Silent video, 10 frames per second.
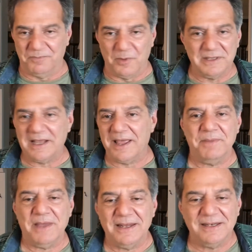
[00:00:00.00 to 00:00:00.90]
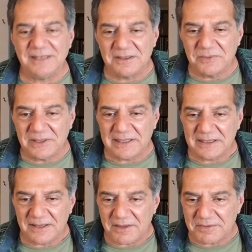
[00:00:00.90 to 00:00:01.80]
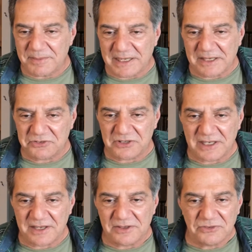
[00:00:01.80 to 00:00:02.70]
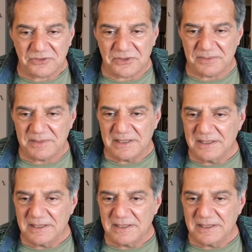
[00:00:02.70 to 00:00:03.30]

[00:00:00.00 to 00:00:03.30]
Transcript: for the iPad, I didn't really love them. I guess you get used to them.